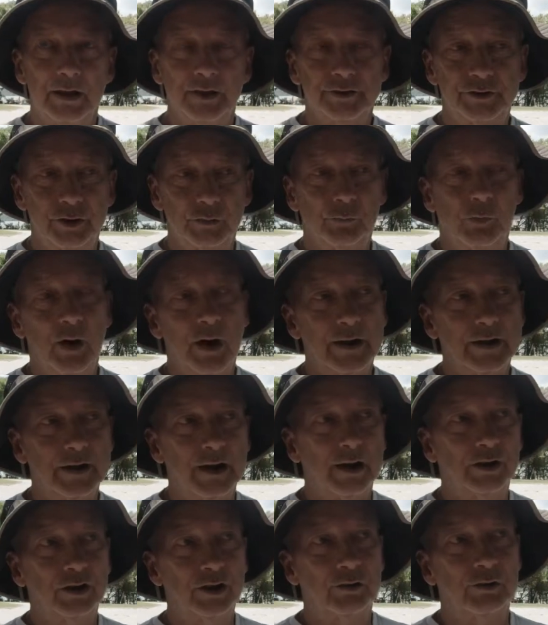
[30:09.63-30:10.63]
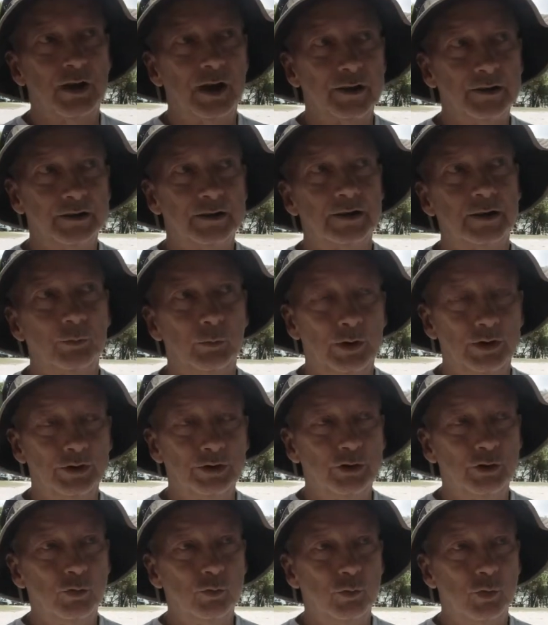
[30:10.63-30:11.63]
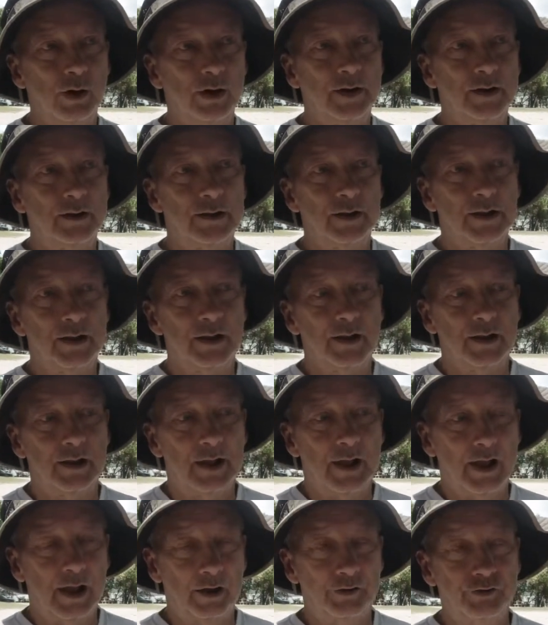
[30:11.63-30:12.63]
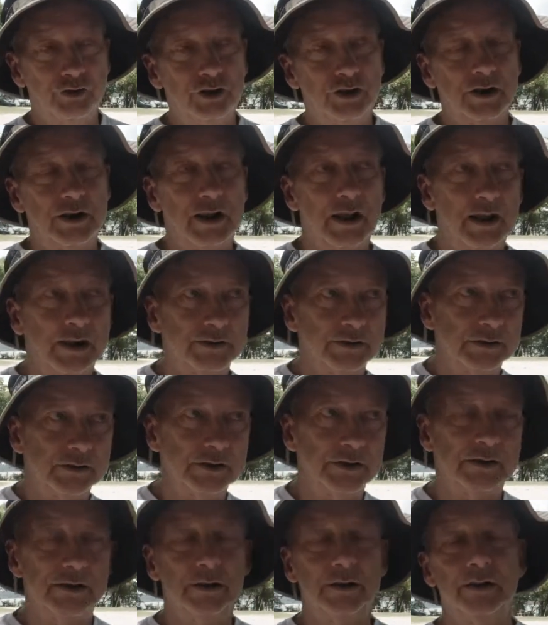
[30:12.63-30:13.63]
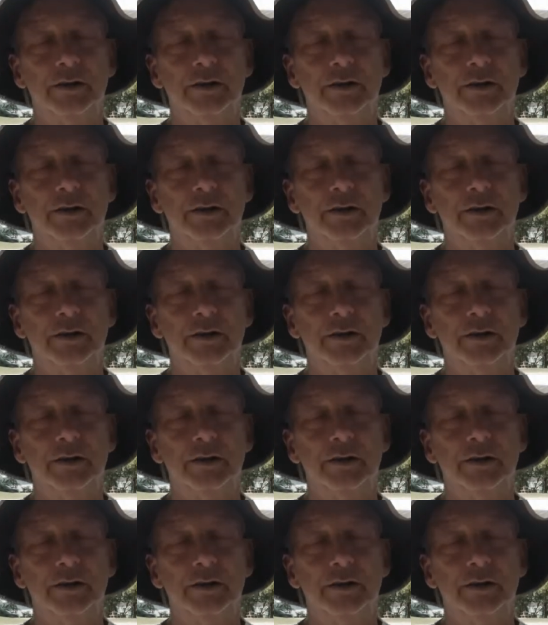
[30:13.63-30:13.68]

So why not go out and get what you want, how you can handle it,